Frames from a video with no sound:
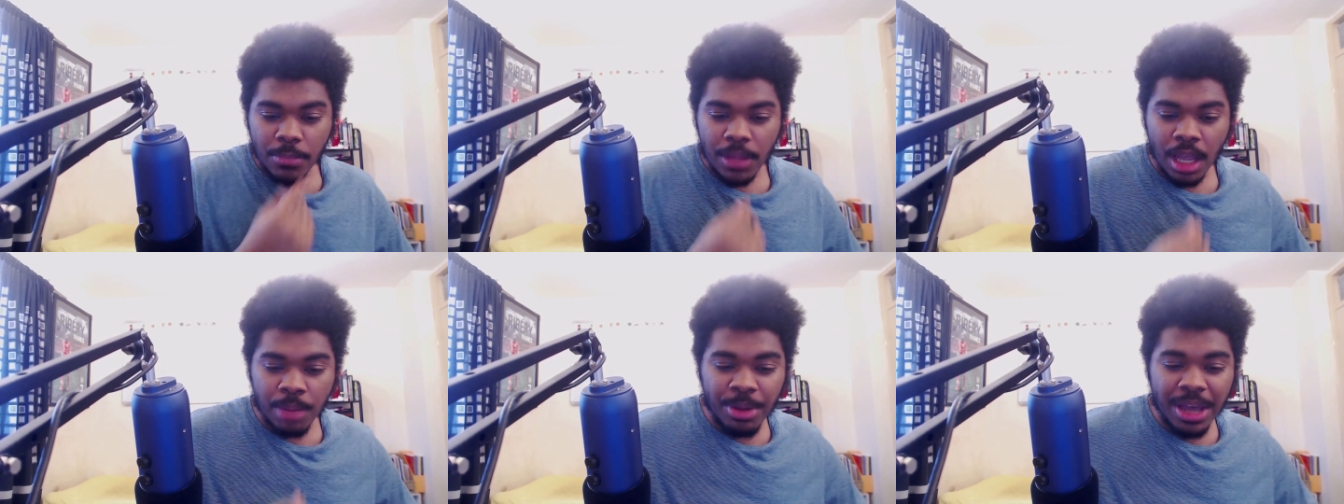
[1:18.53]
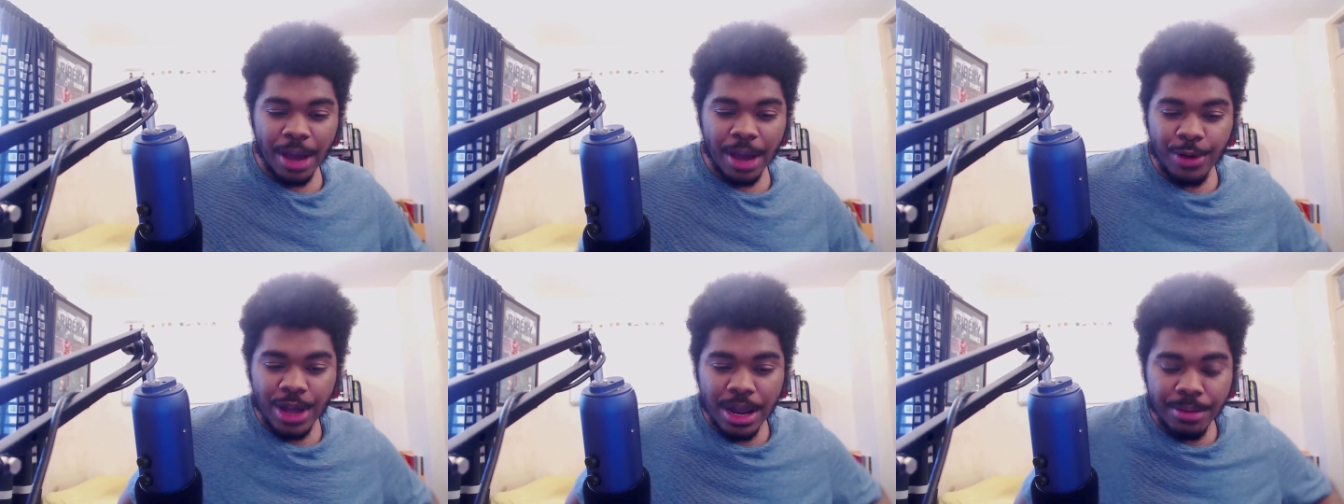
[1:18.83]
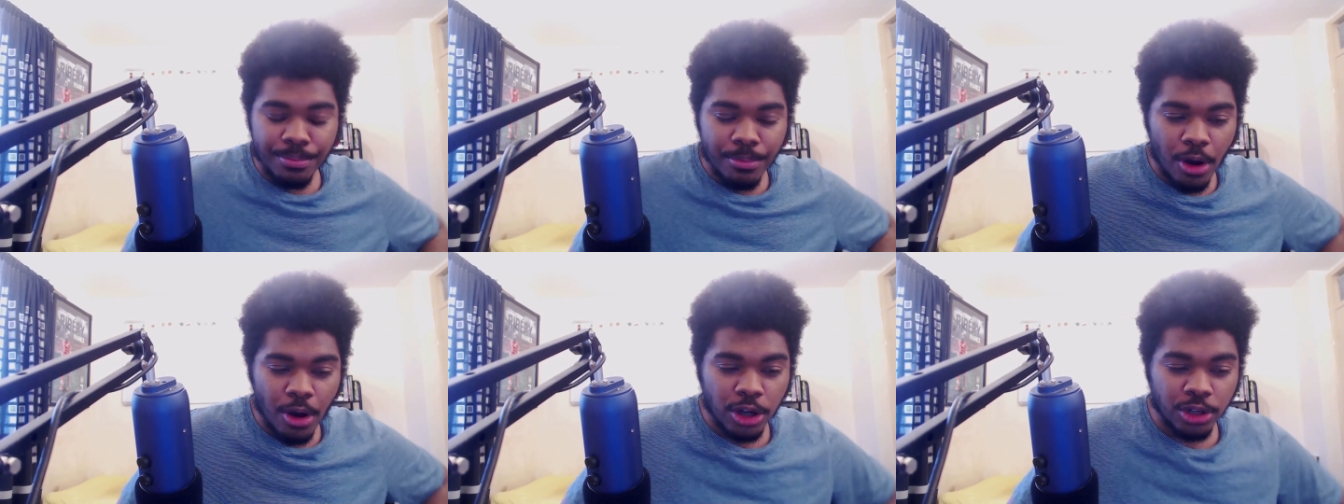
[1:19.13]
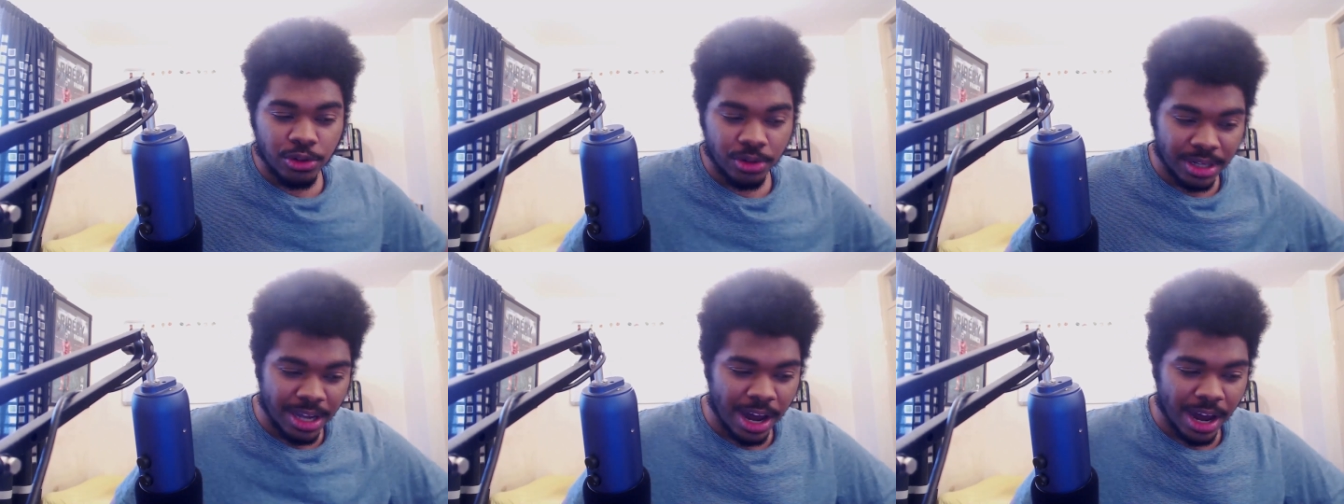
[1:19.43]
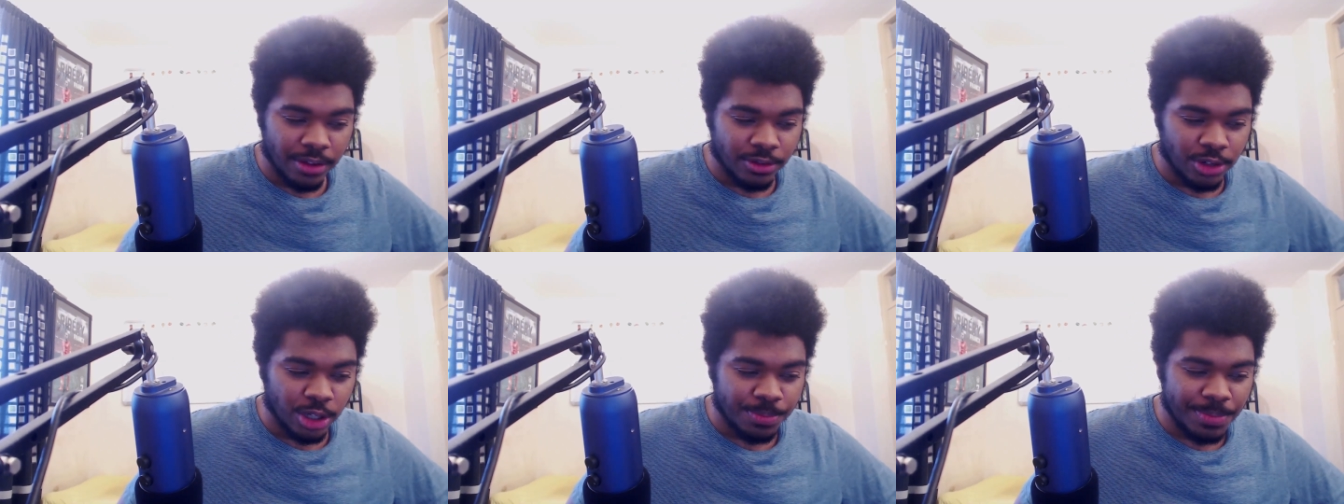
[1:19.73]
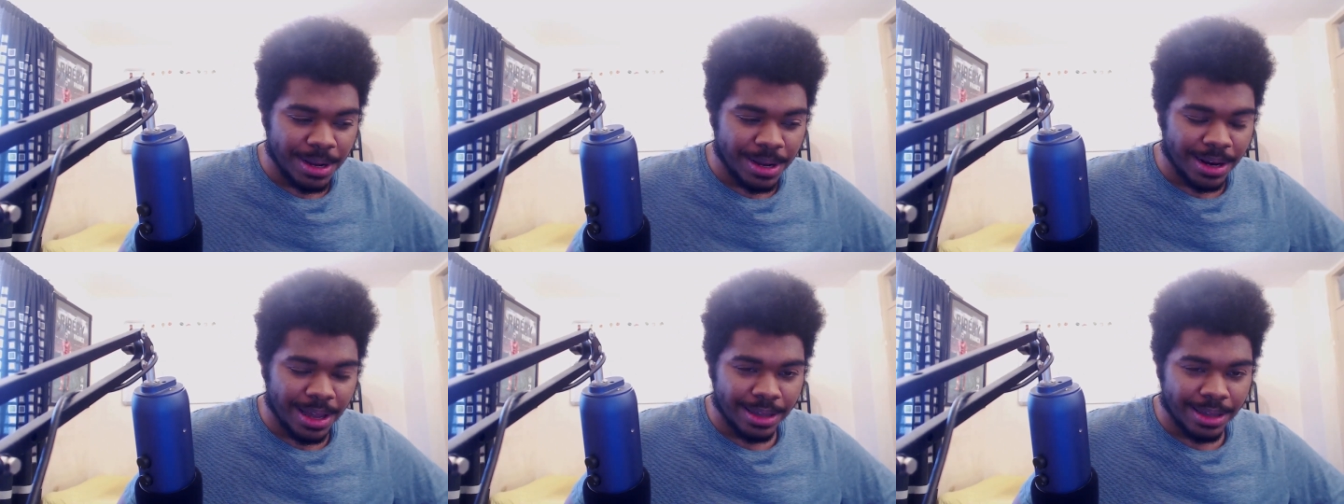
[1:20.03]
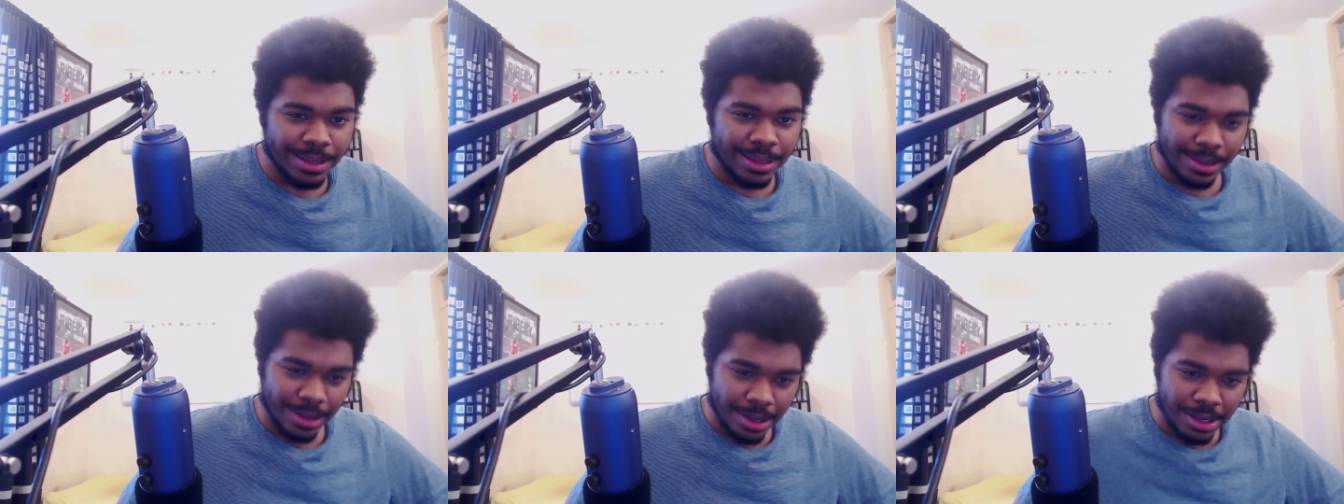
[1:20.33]
but yeah, we had Mercury kind of just being like,
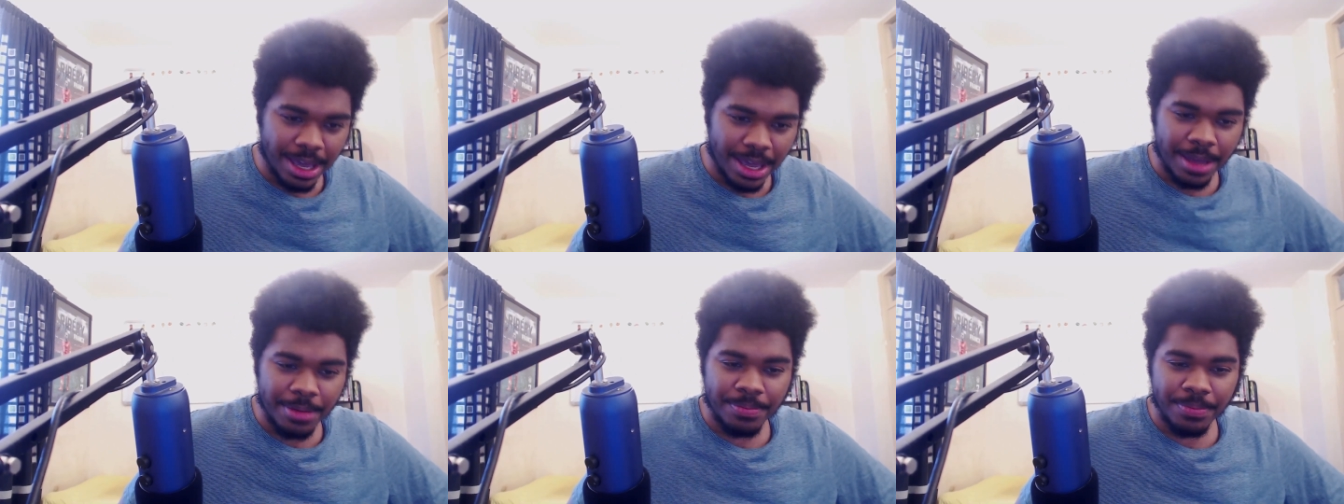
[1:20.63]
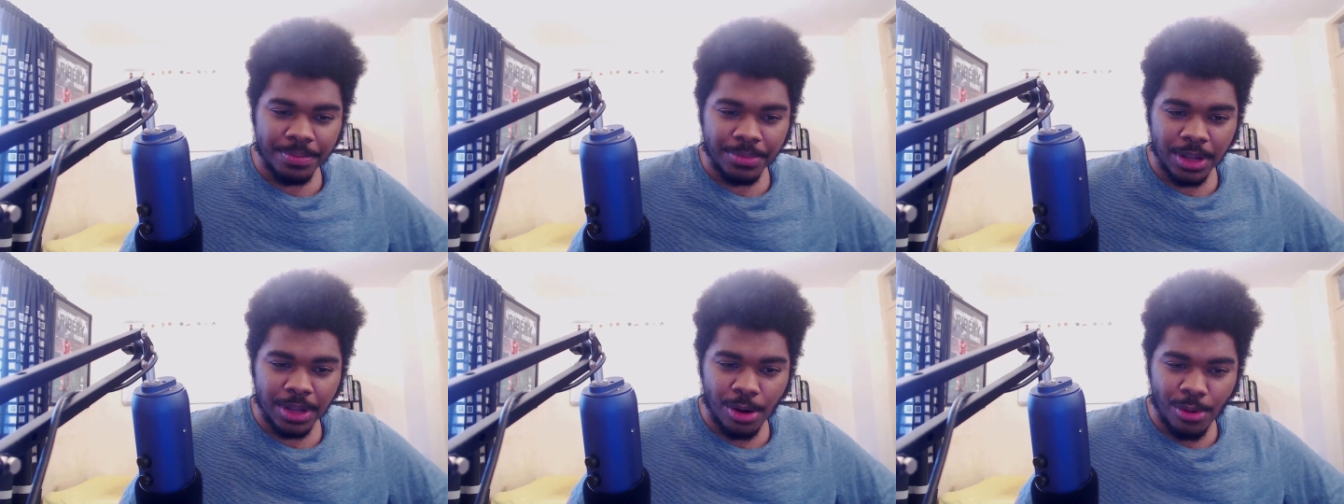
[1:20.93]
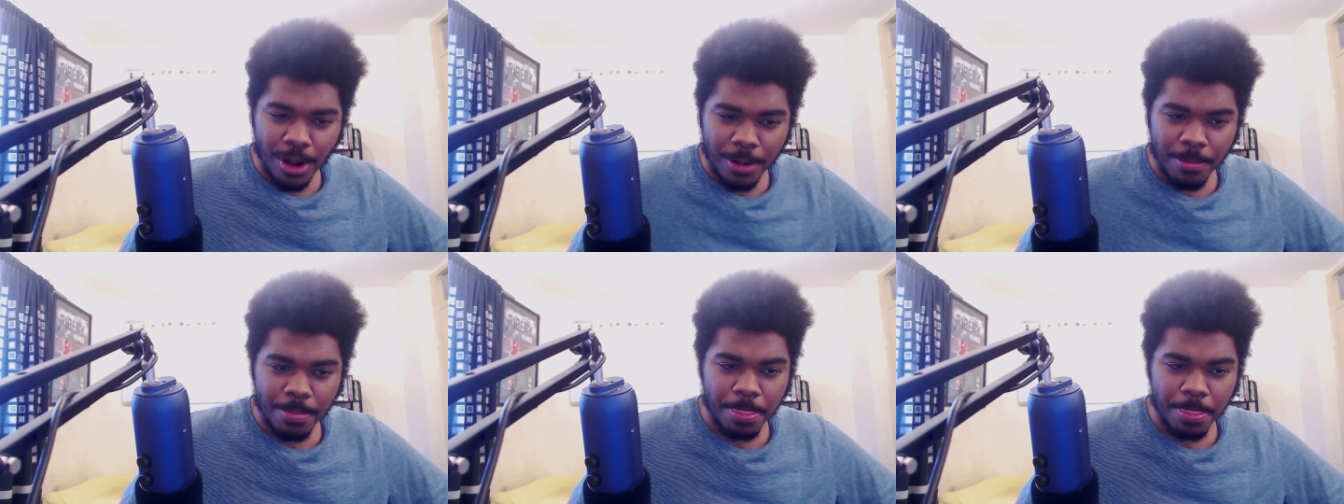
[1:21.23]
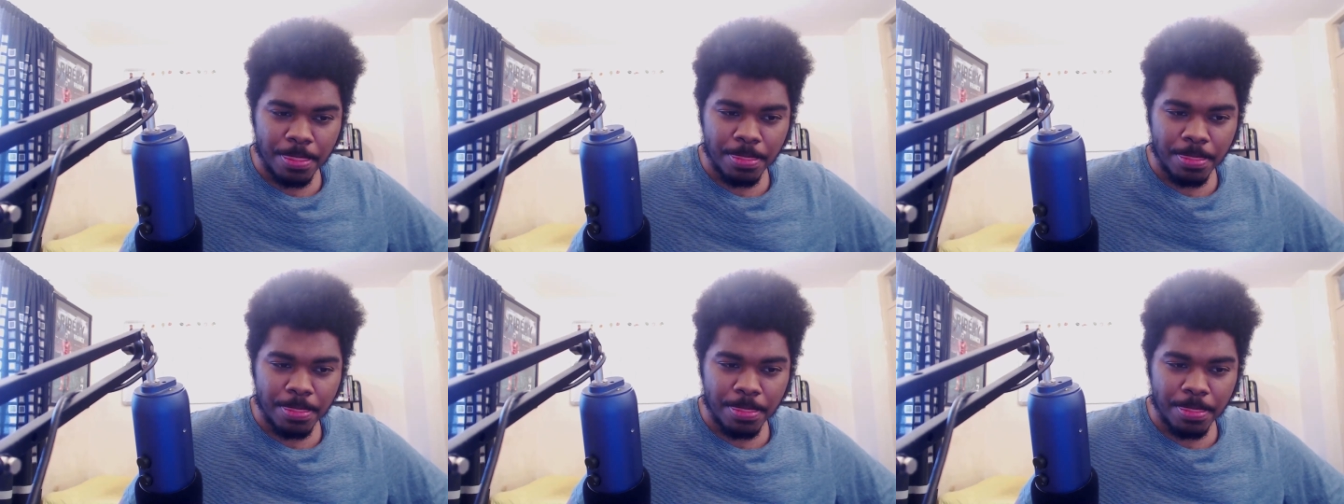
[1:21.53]
okay, you know what?